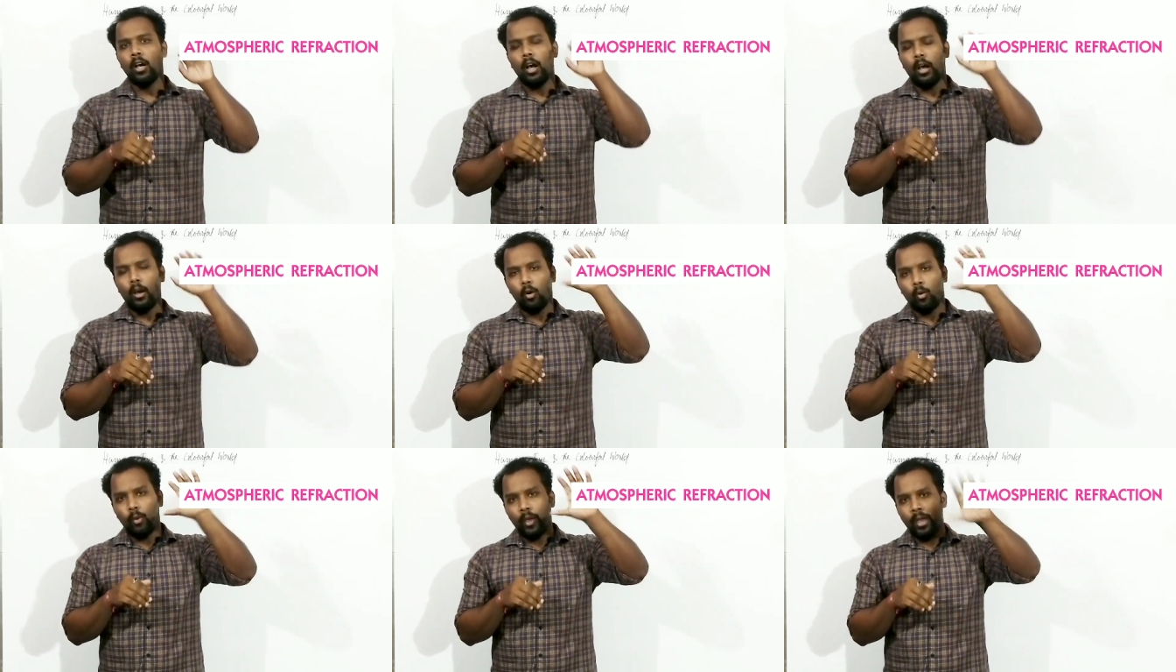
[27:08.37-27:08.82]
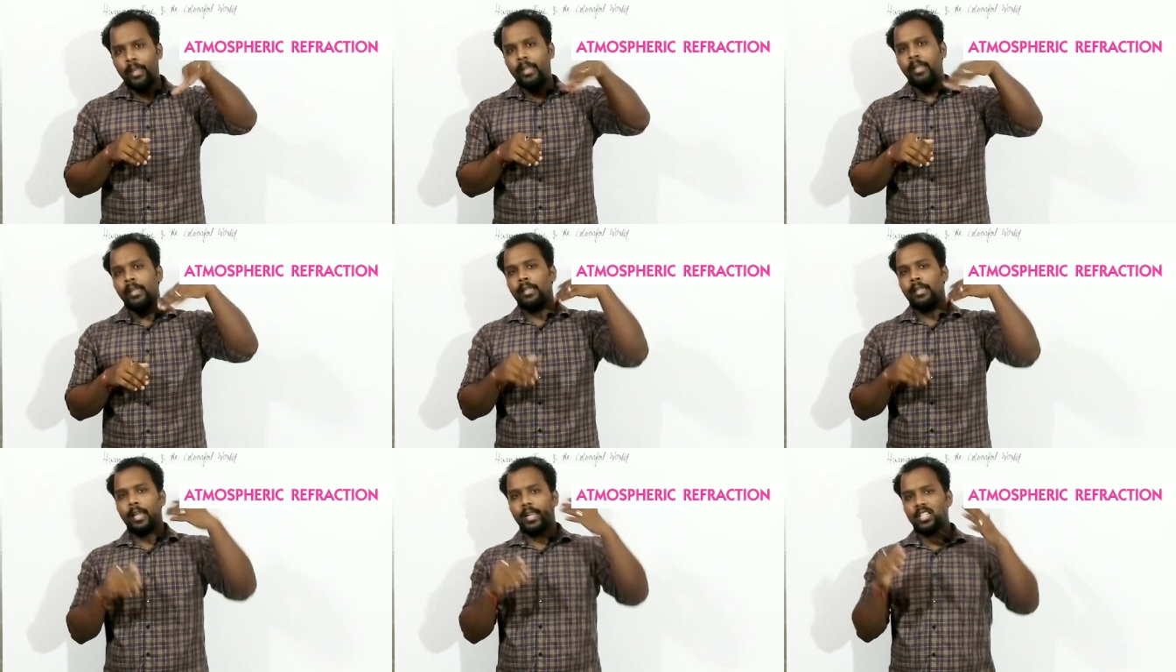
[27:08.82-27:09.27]
when
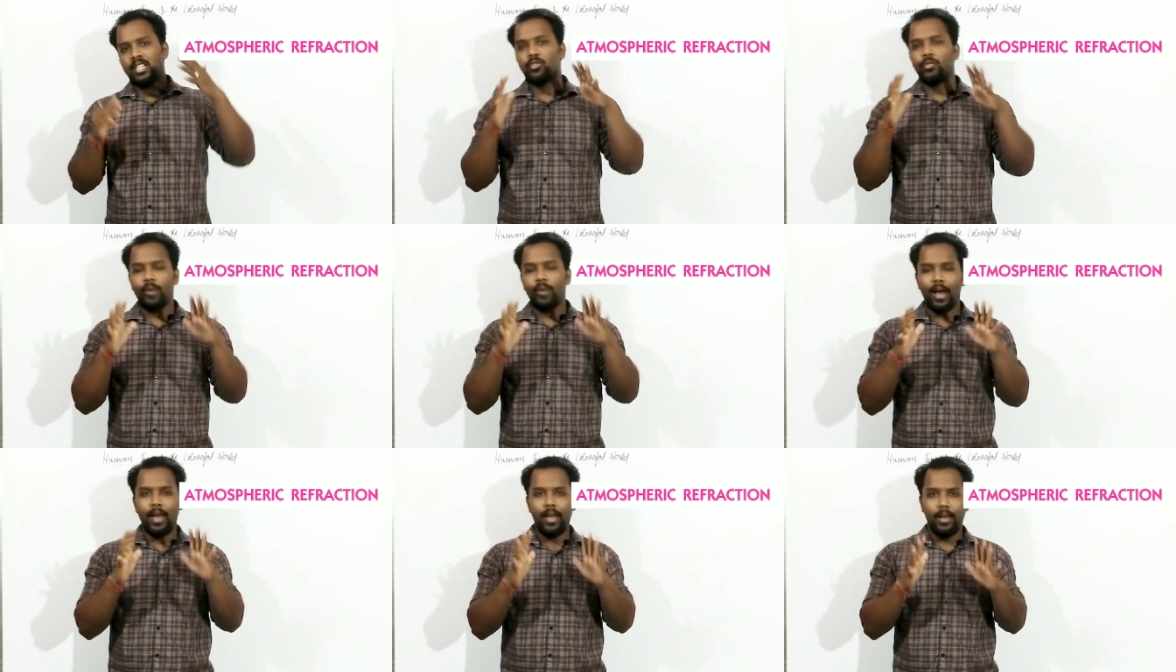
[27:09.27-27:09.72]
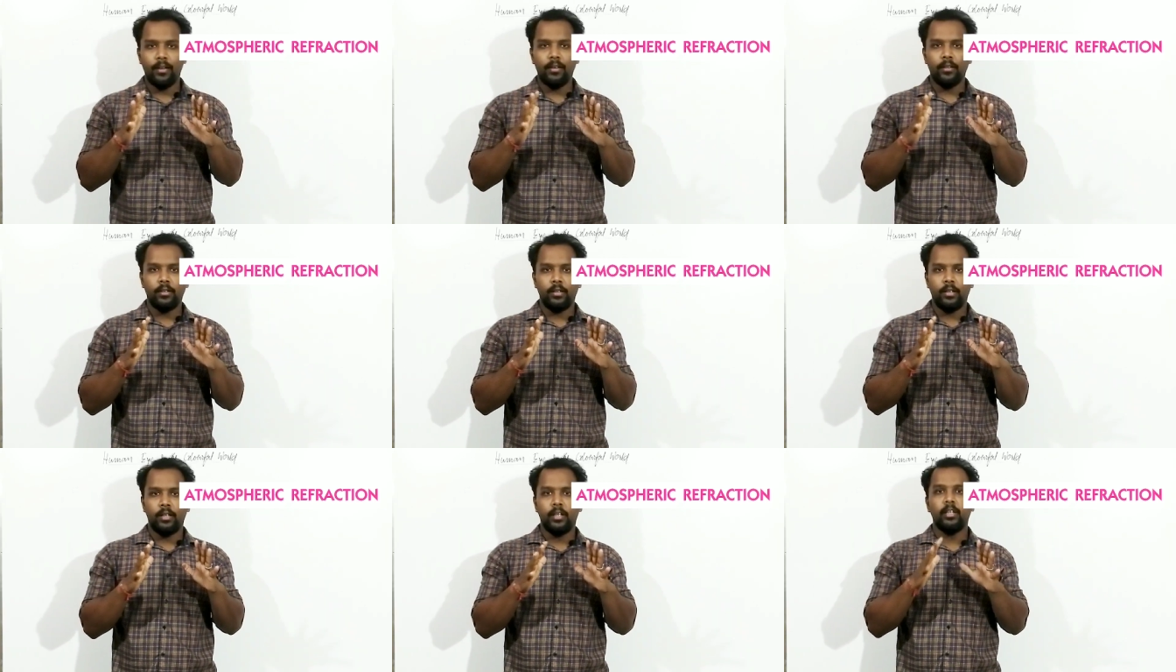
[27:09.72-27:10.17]
there is
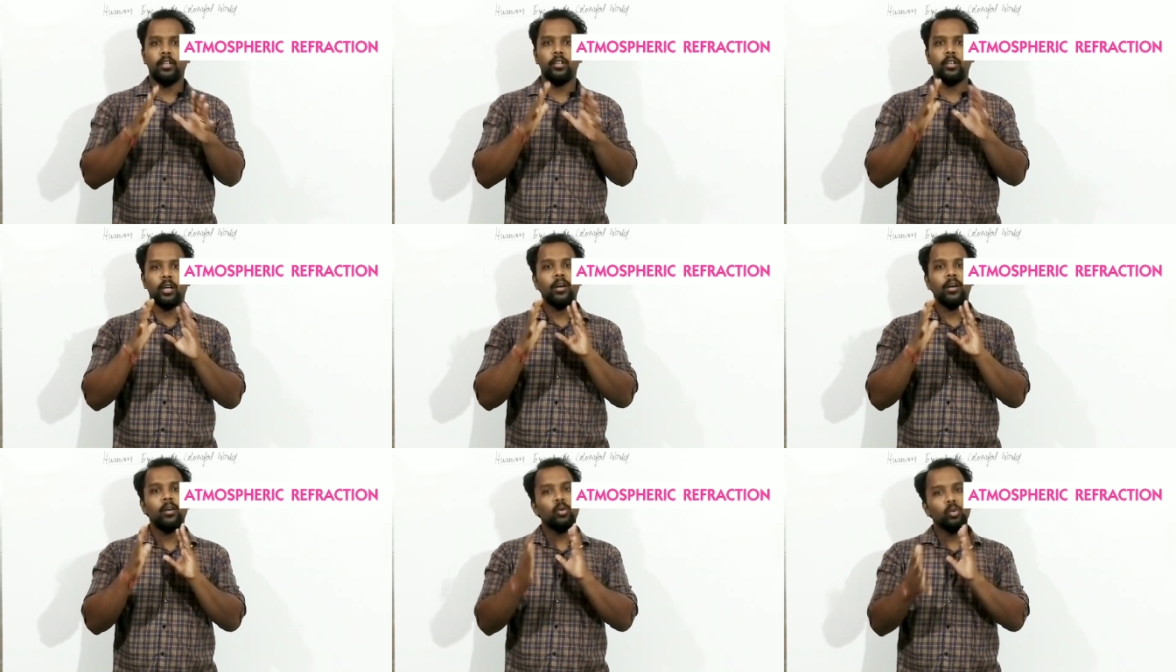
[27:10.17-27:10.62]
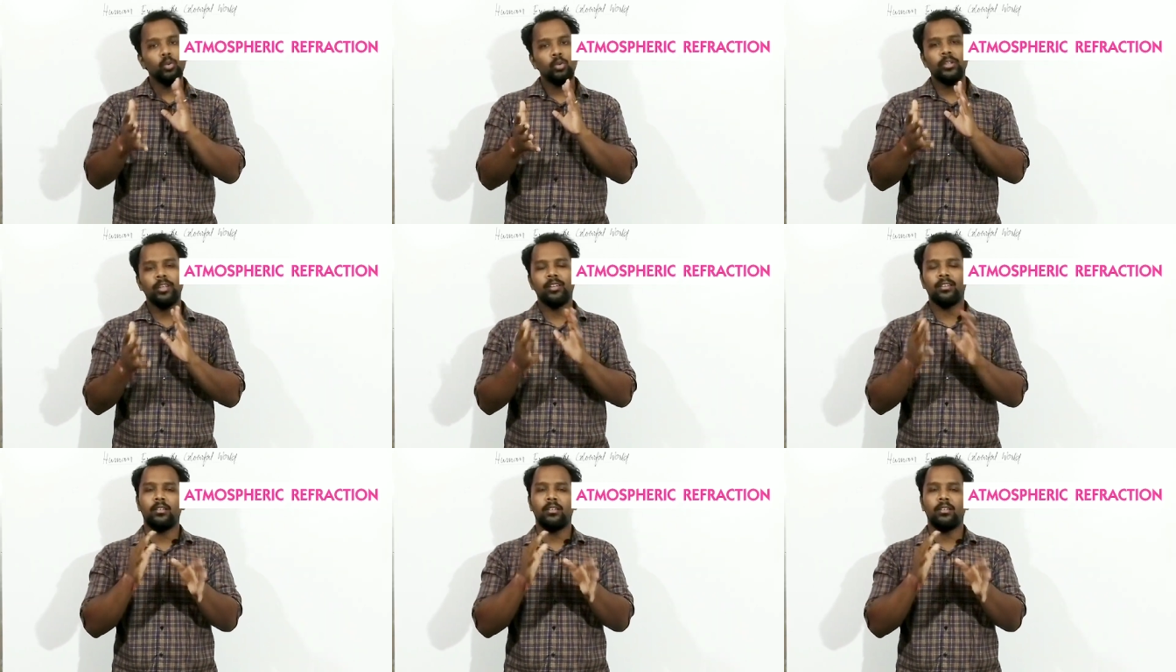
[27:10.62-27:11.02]
fire in your wood,